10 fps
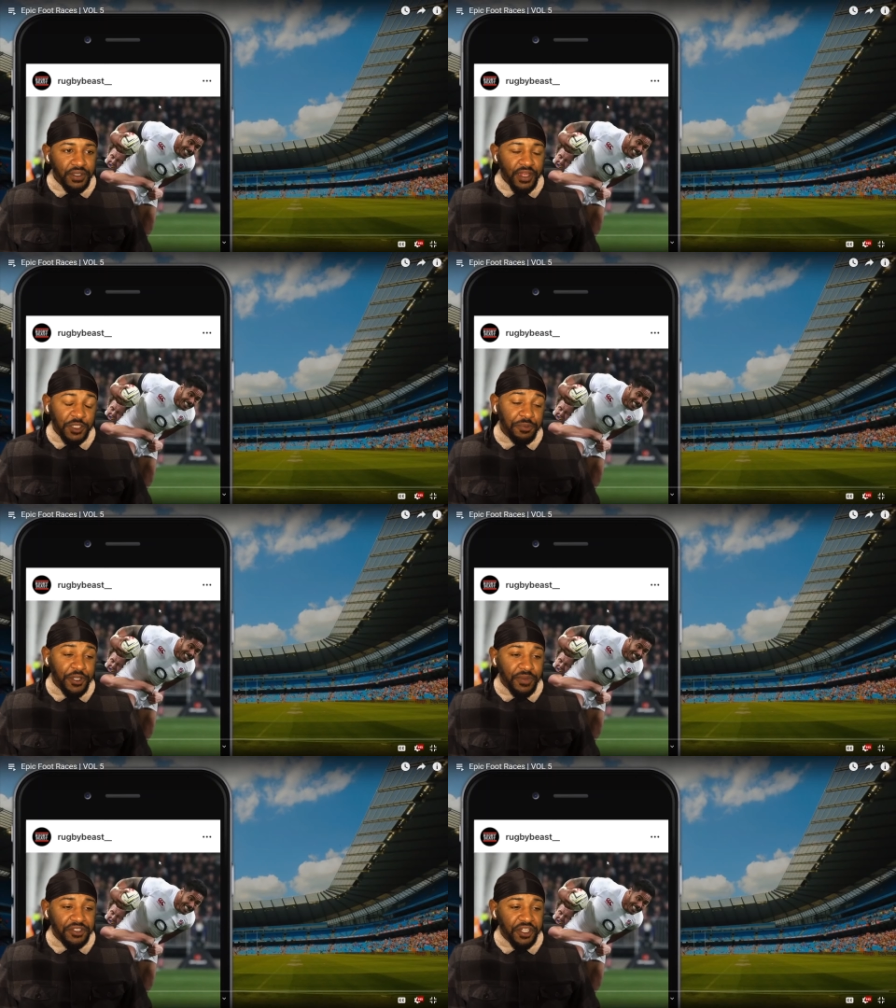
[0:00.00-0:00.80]
That's
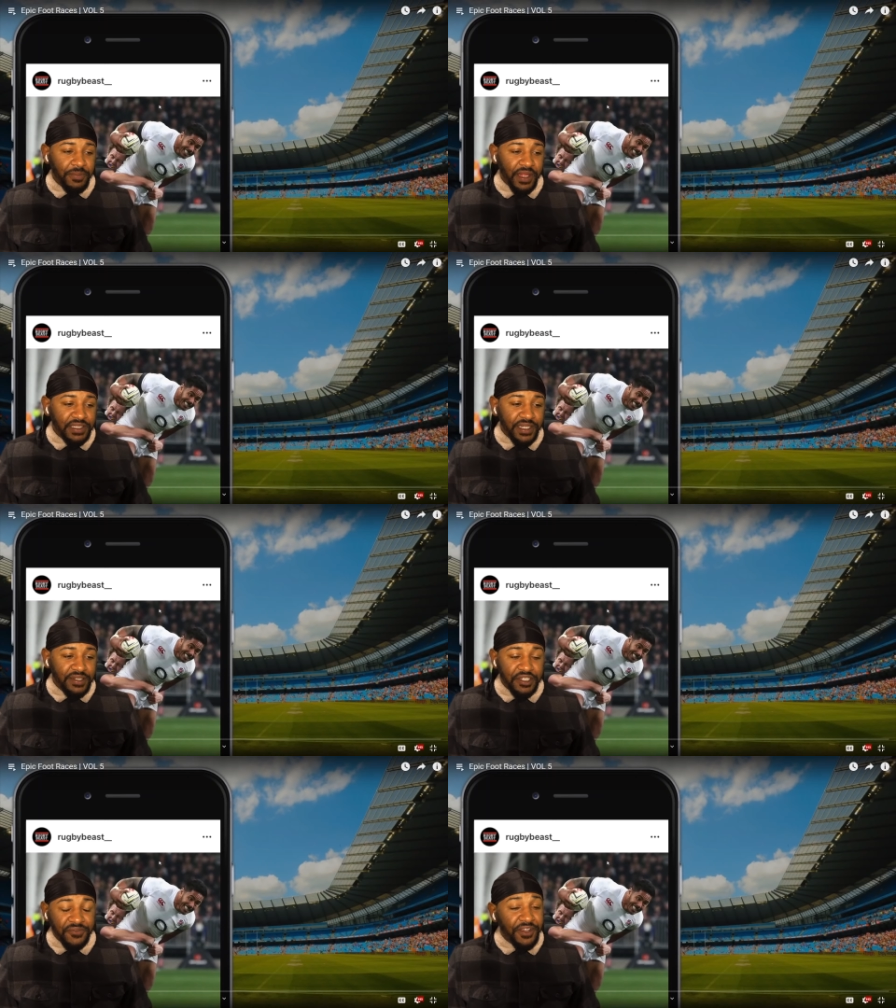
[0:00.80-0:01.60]
pretty much it, man. Let's get
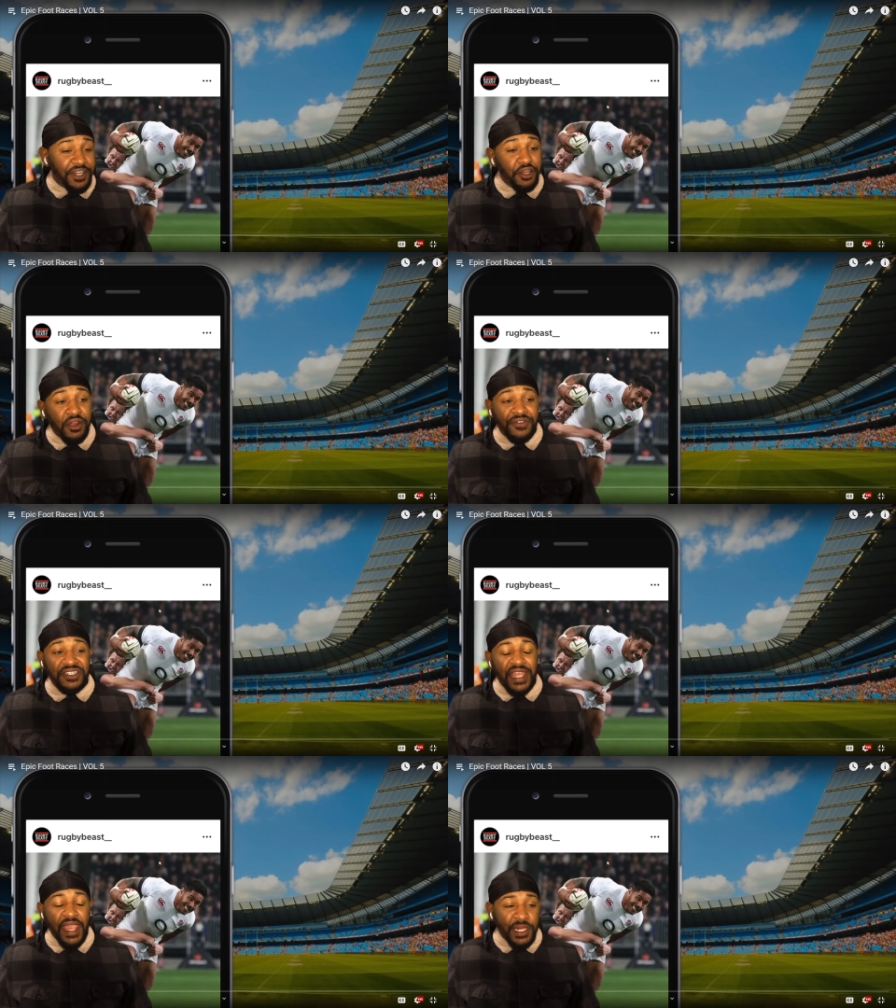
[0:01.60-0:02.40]
to this video. If
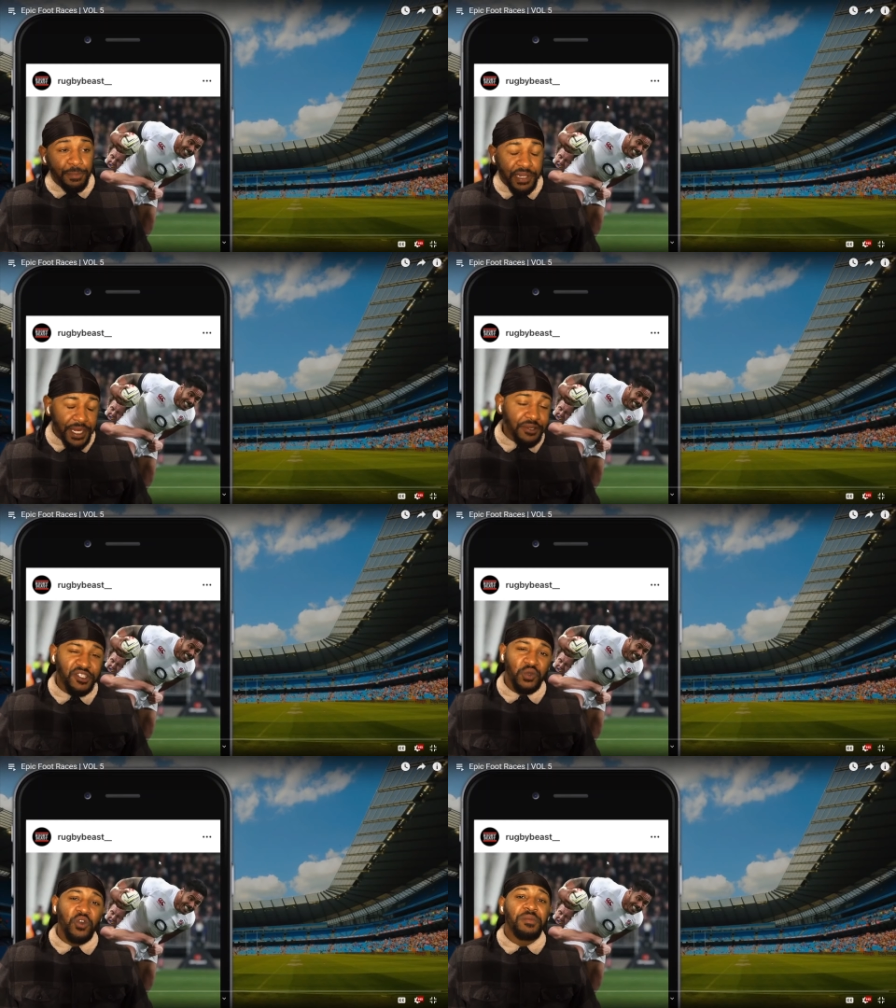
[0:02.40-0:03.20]
there's any
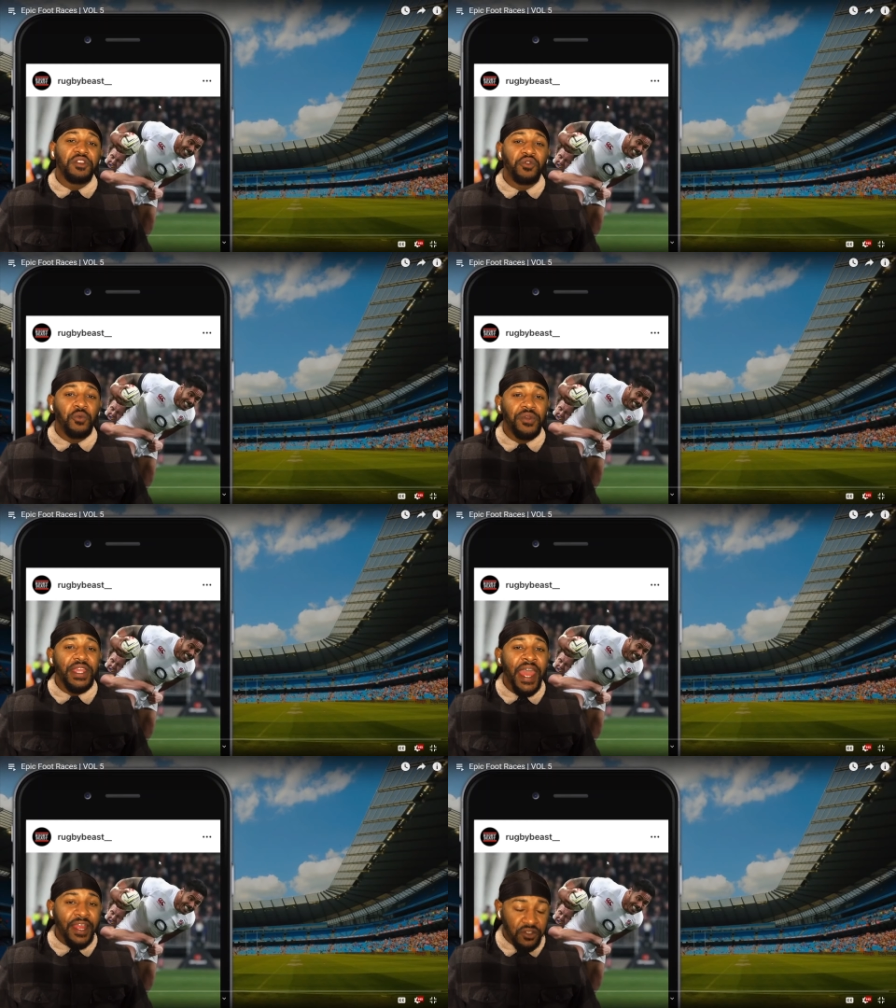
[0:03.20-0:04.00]
players you want me to
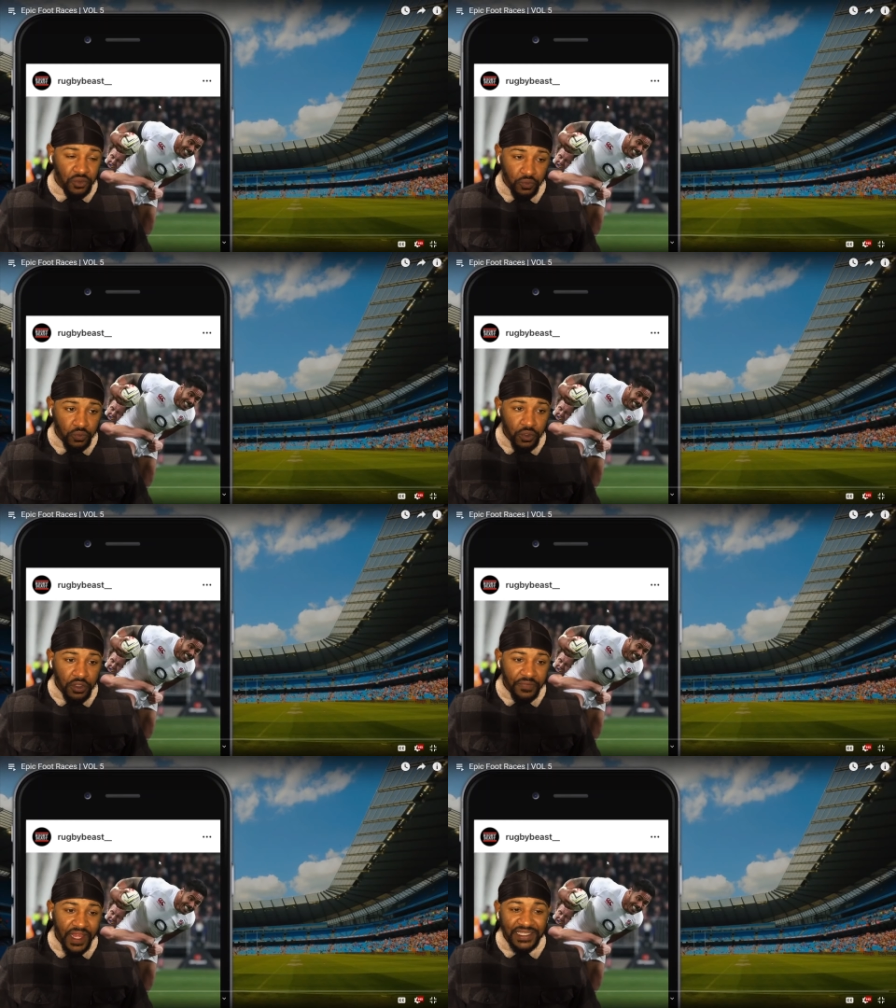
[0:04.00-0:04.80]
react to,
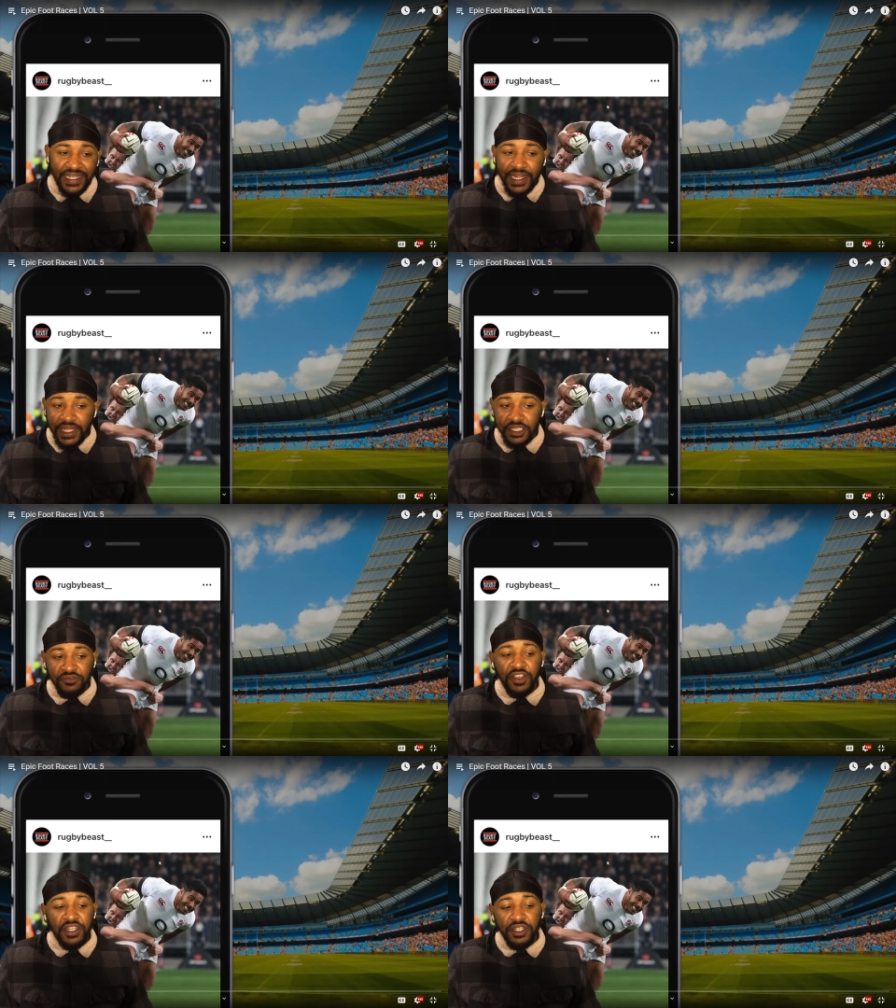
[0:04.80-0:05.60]
that's in this
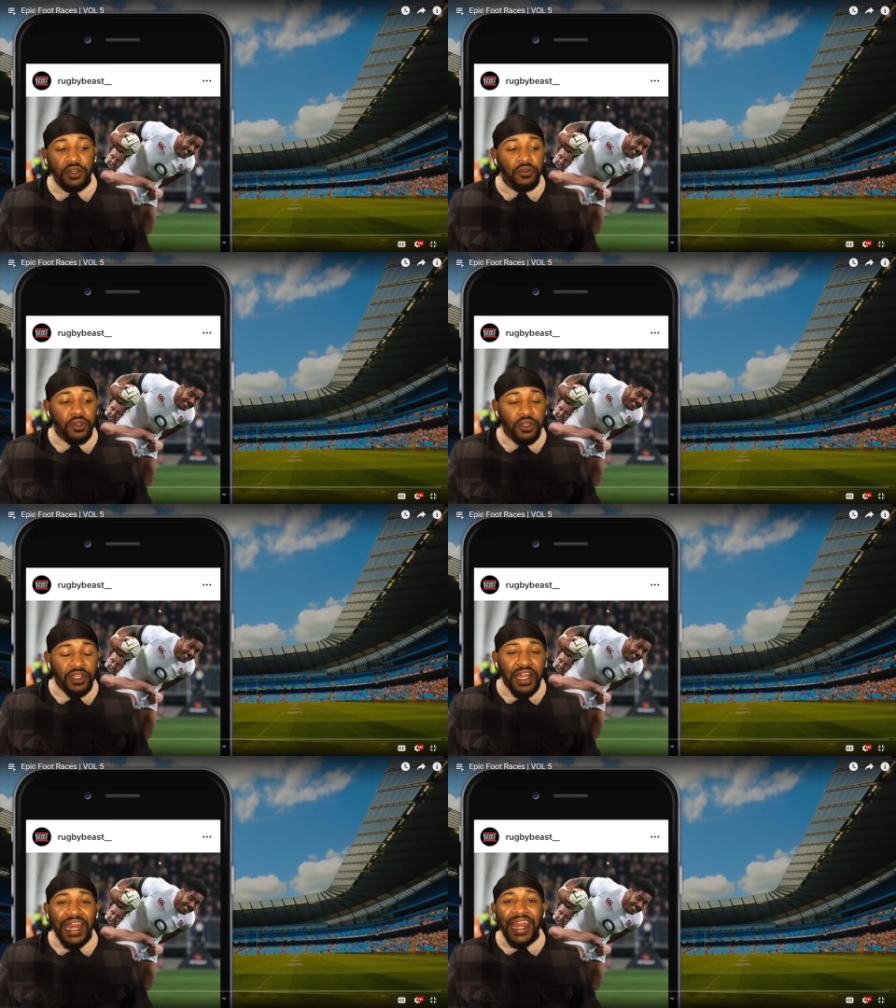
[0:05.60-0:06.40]
video
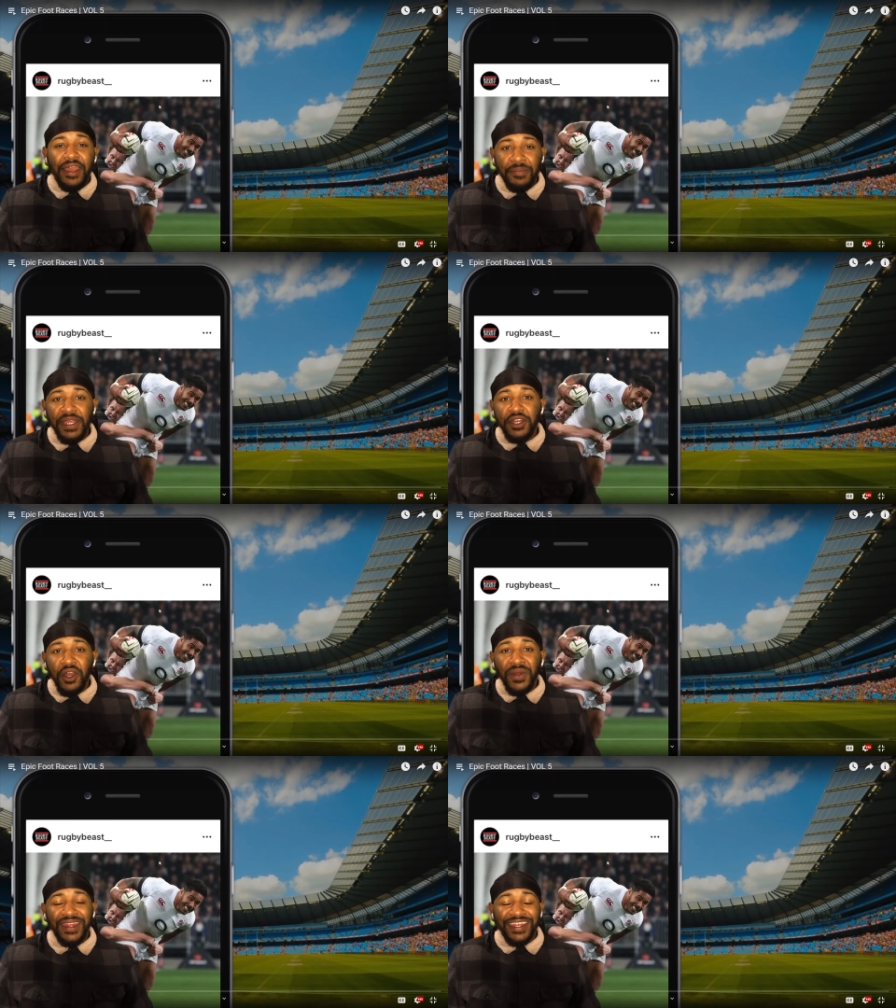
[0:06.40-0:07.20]
let me
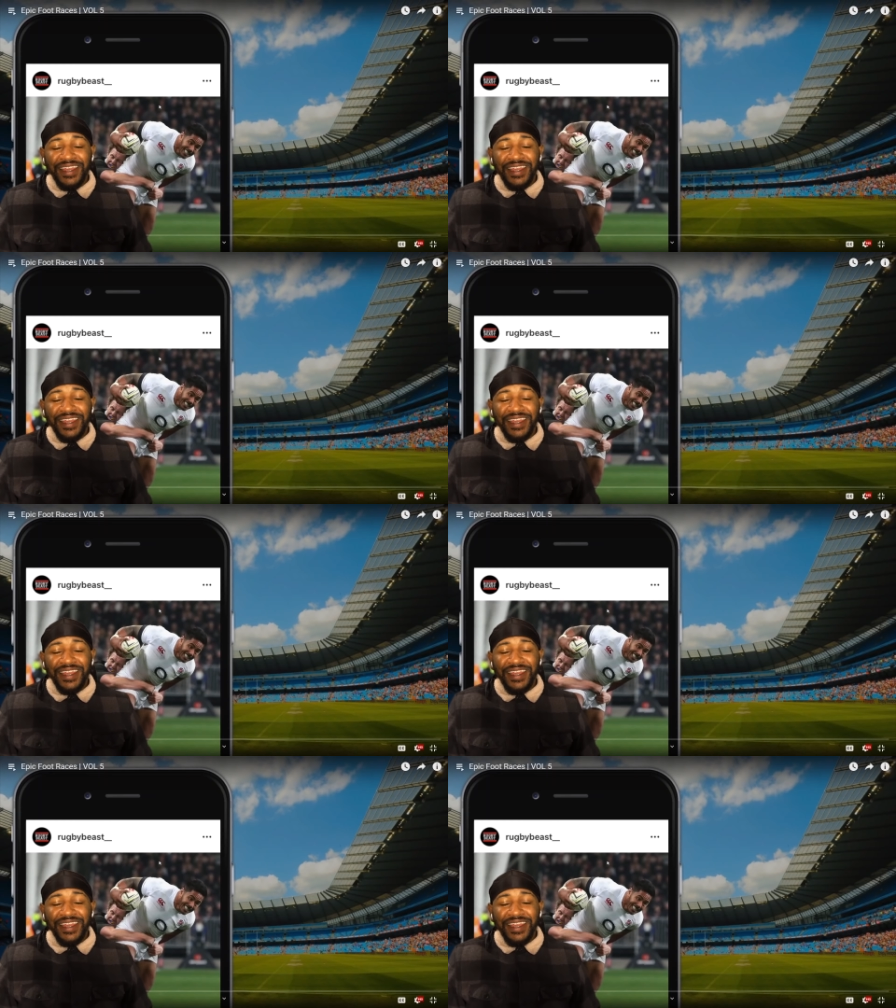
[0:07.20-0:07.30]
know in the